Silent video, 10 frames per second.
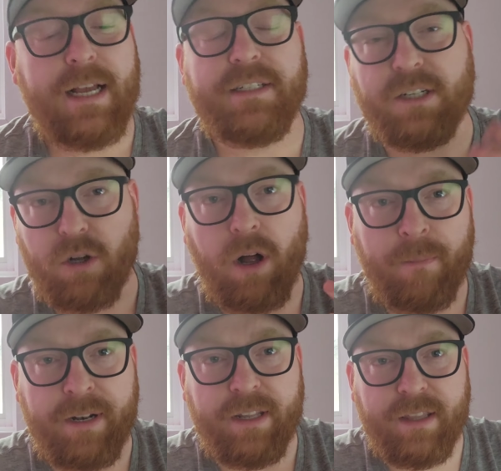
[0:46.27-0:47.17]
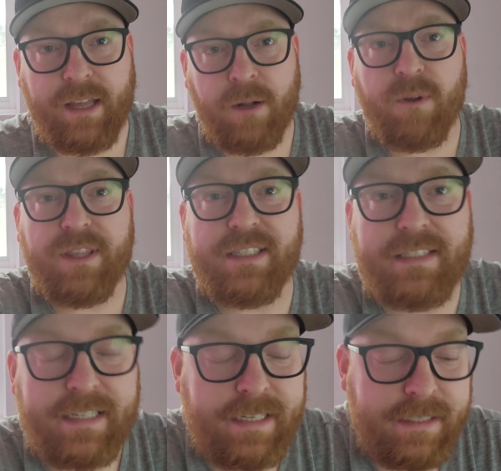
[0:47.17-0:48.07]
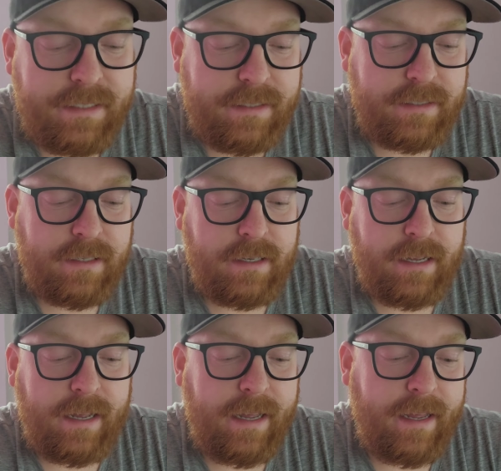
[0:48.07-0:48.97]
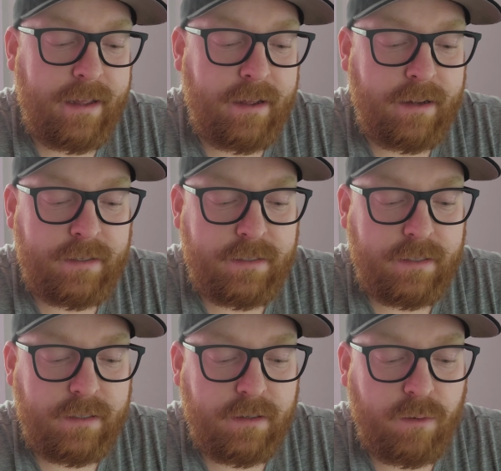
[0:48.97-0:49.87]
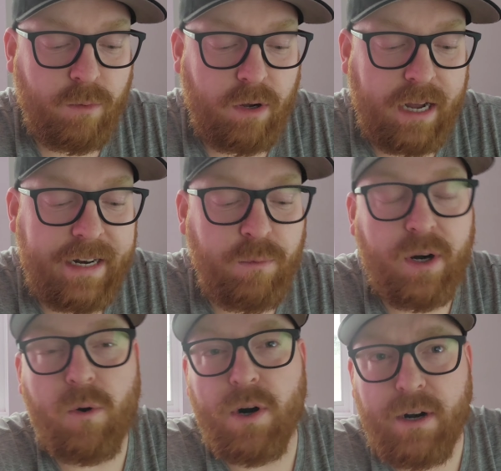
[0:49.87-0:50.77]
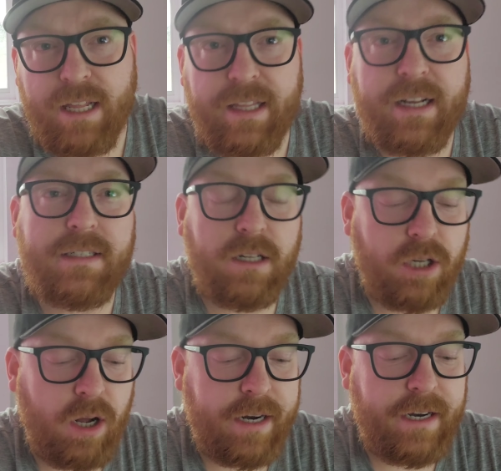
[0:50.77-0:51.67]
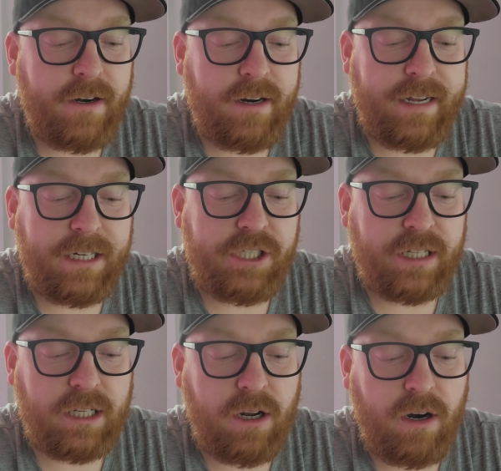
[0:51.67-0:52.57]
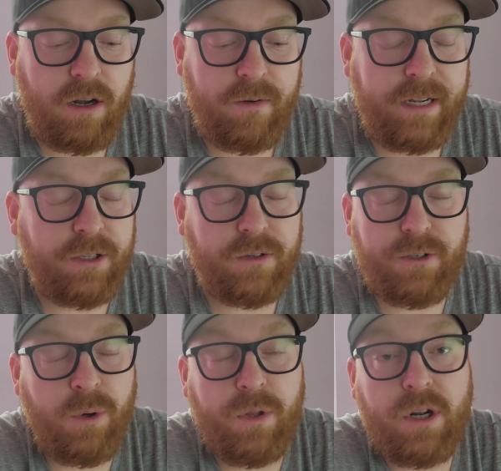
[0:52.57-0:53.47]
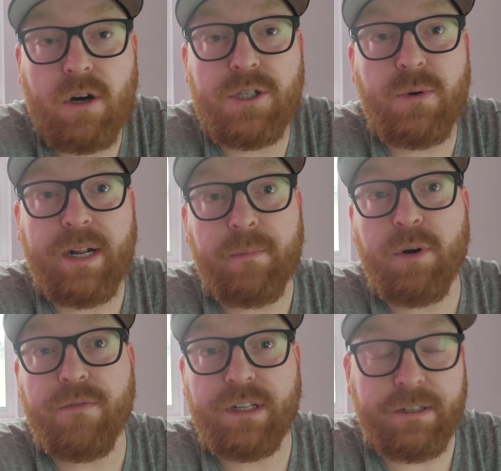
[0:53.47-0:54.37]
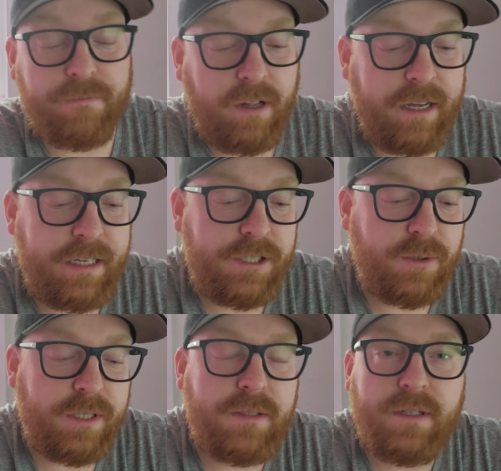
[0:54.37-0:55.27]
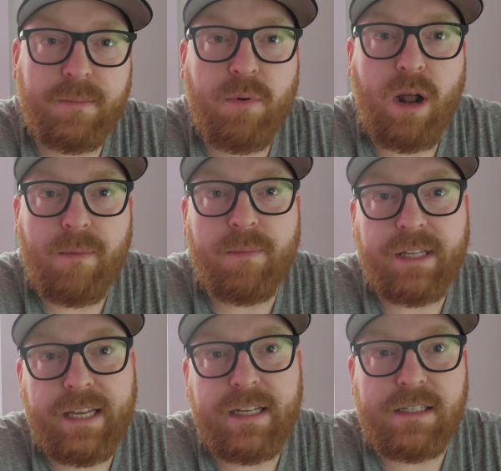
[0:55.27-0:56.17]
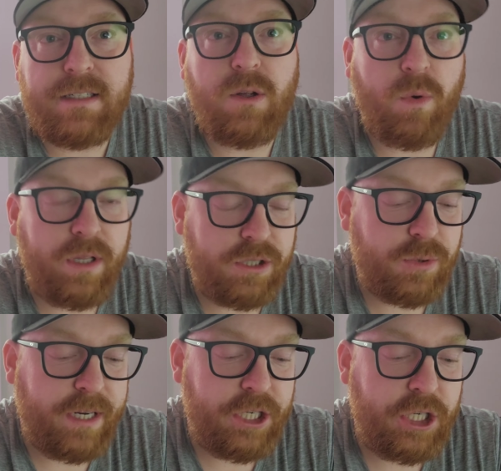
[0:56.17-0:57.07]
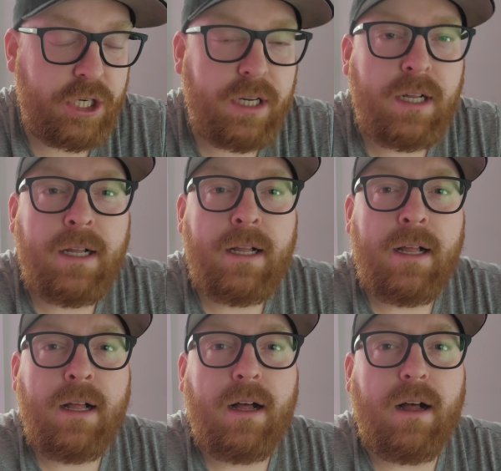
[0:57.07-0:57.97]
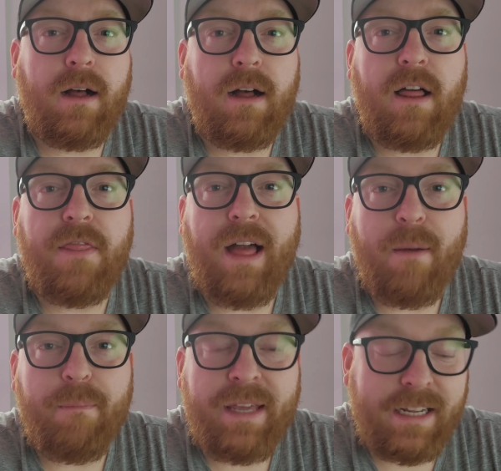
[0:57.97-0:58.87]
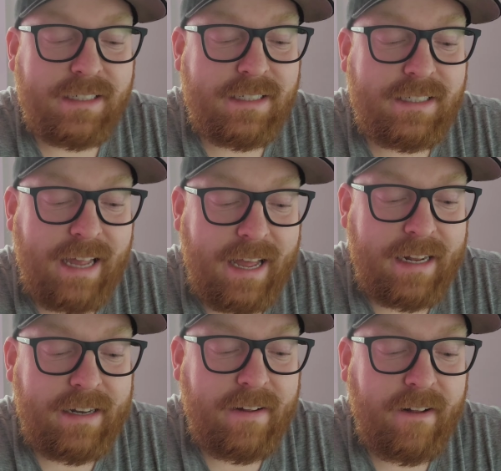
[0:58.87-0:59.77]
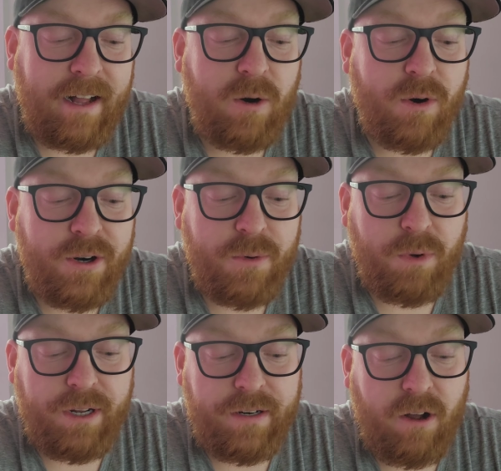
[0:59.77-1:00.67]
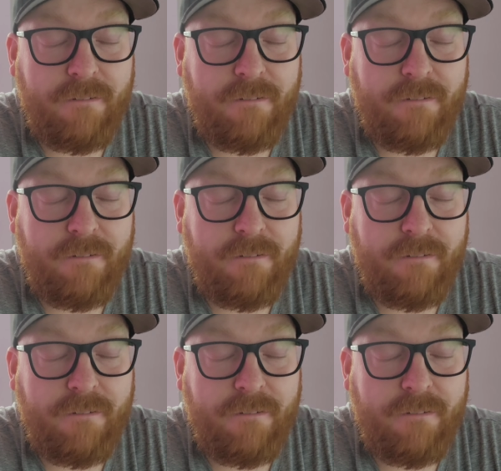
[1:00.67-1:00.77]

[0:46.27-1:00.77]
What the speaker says: It's a common thing with the Zs, and I didn't want to order anything until it got here and I could check the car out, and I know the car is running perfectly fine, so it probably is the oil switch. That being said, I ordered one